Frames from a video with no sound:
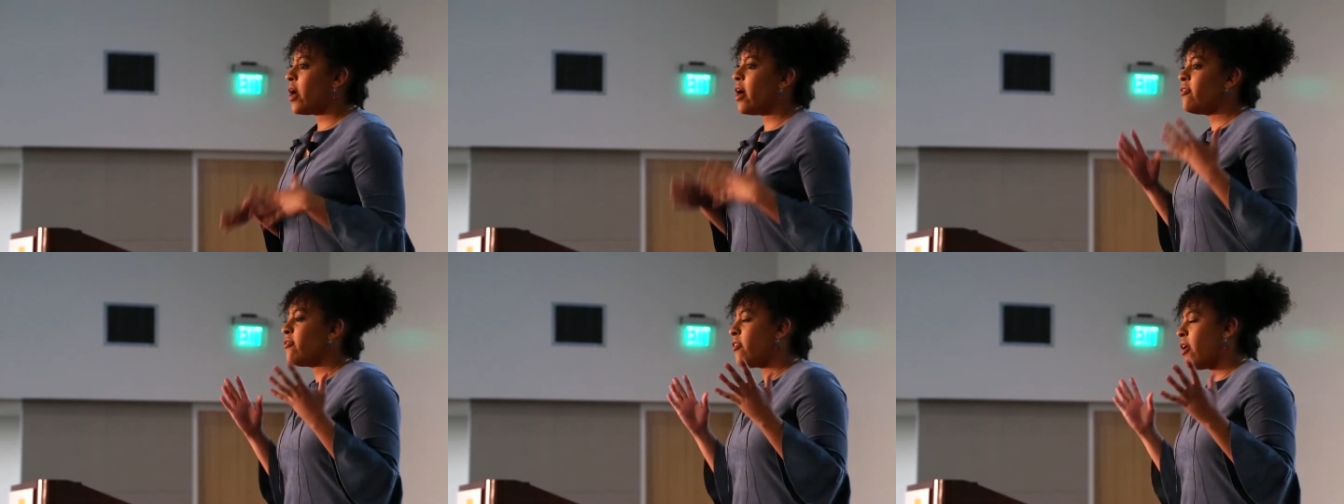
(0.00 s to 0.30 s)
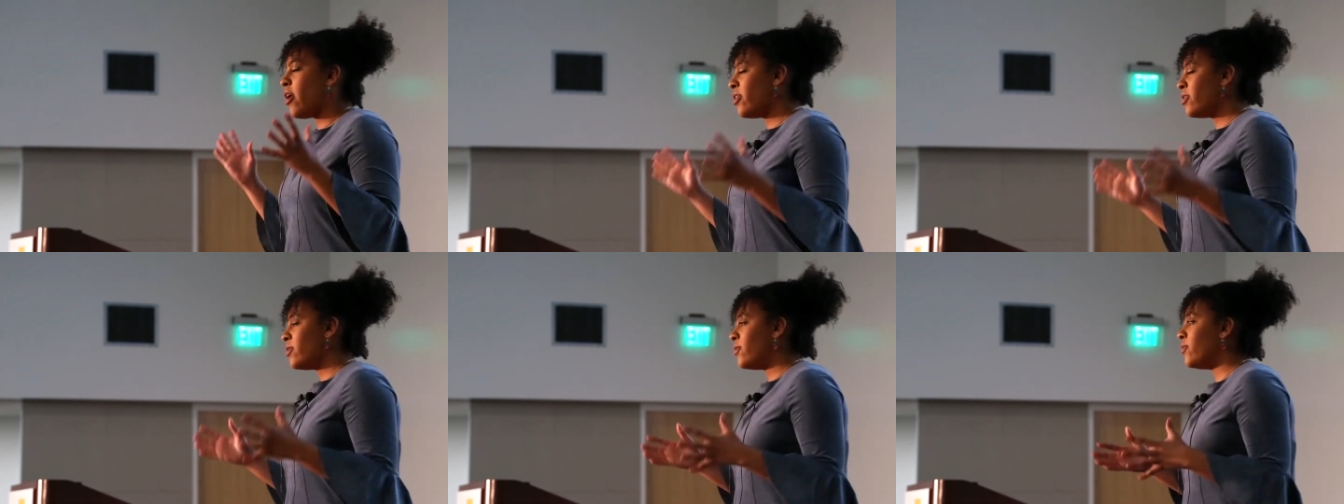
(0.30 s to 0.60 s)
if
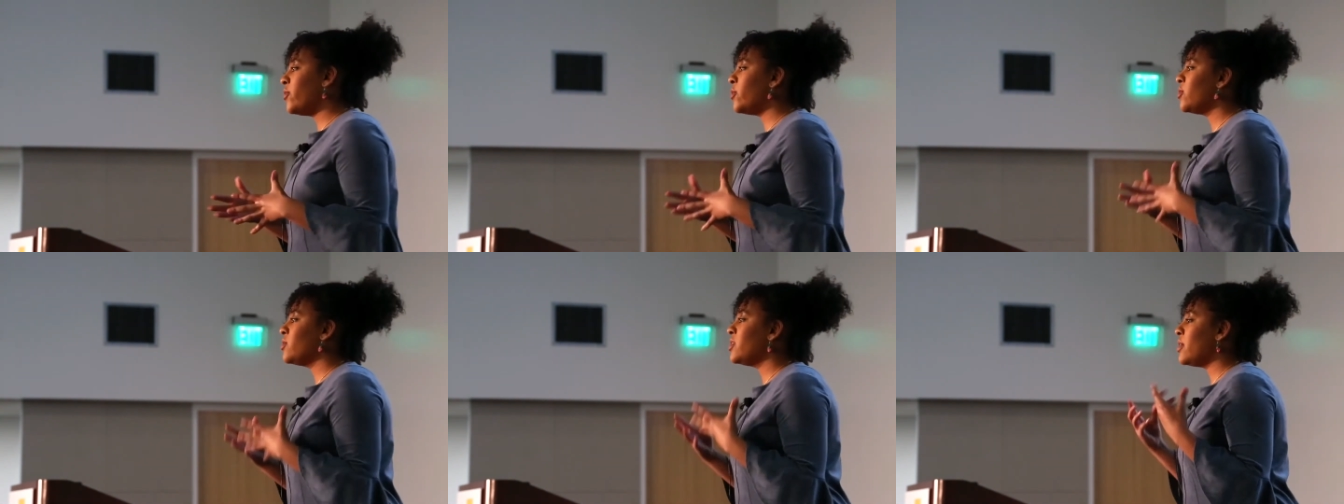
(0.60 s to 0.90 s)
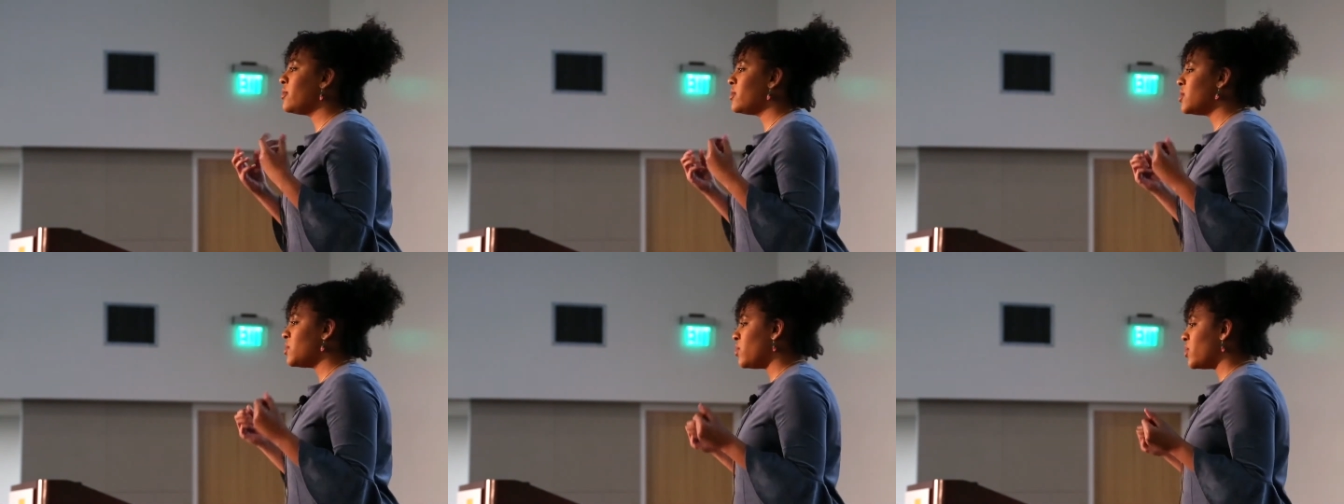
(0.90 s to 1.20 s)
all the food
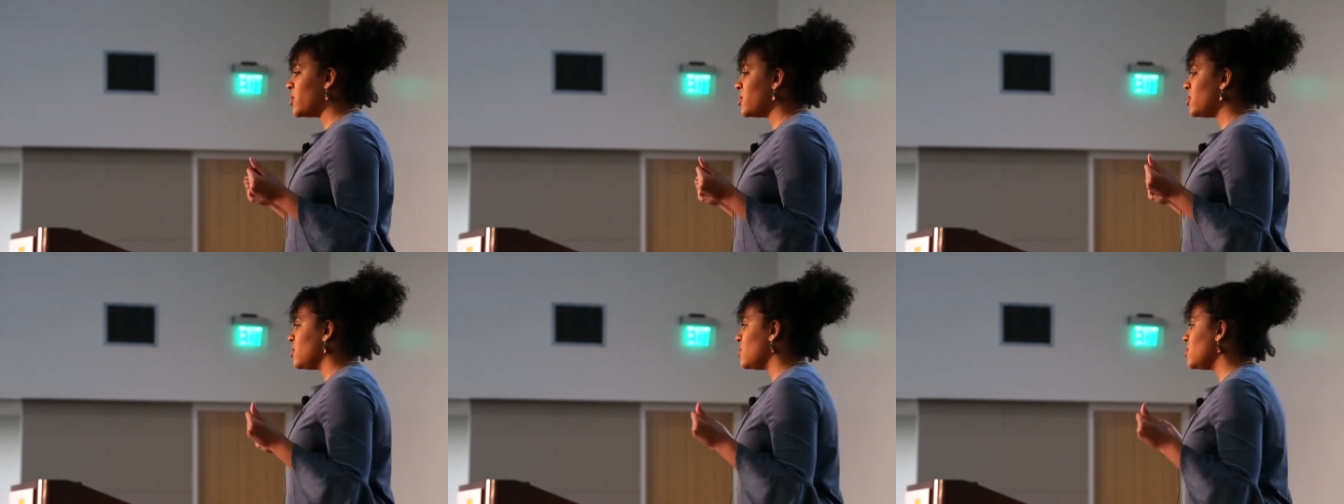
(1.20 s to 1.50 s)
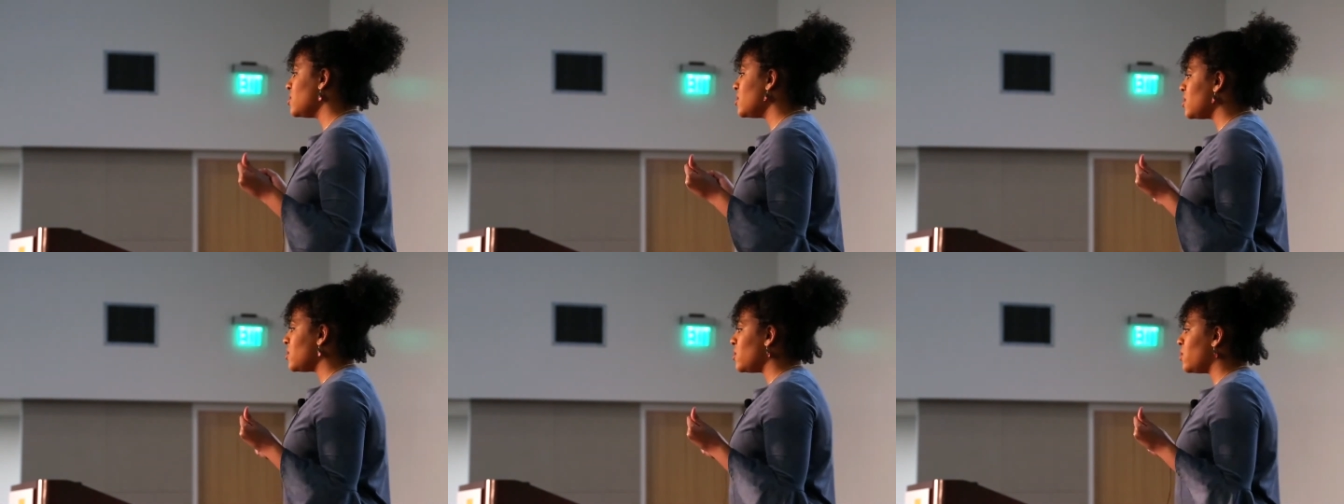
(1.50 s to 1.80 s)
that was
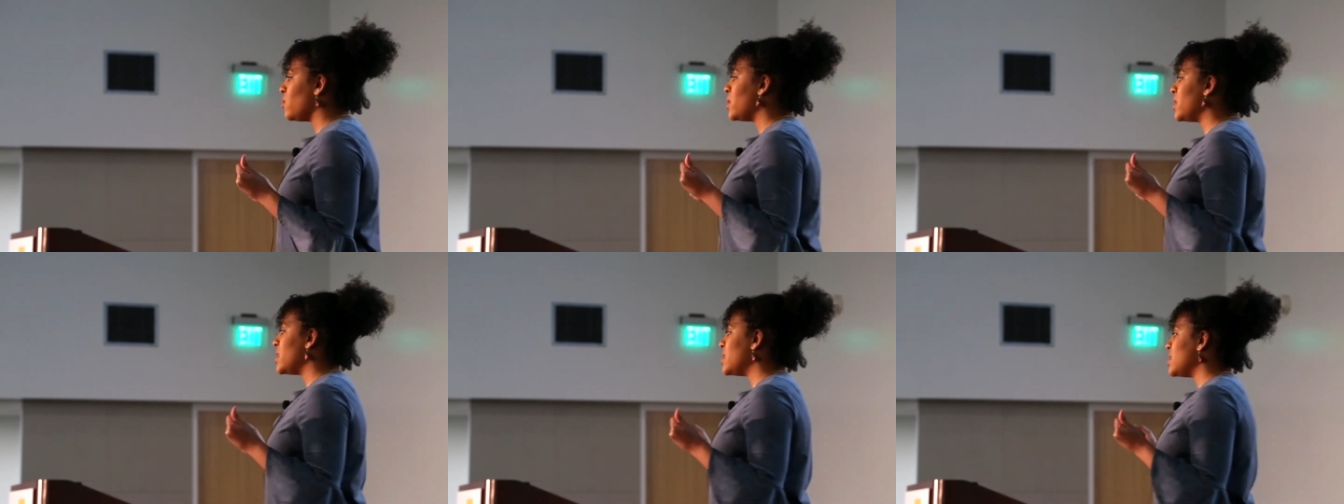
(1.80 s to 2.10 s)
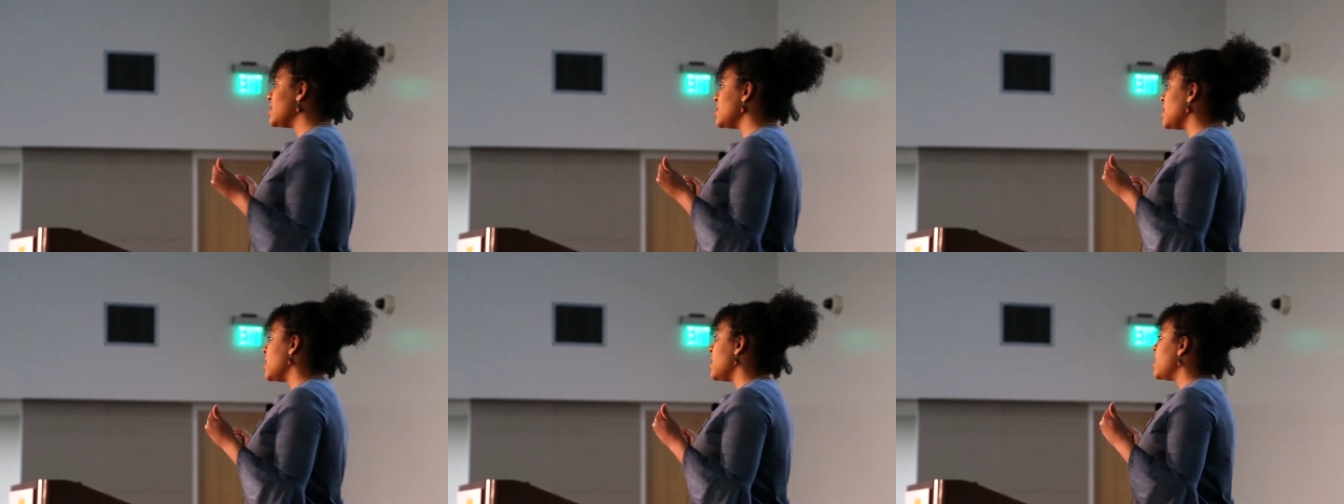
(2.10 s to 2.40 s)
produced
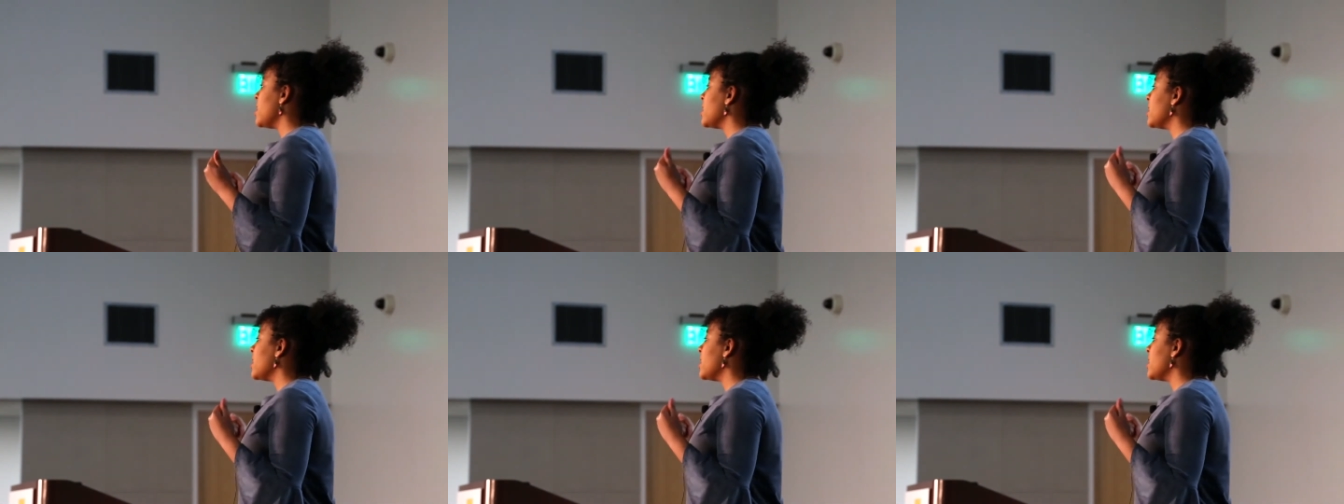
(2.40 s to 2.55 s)
was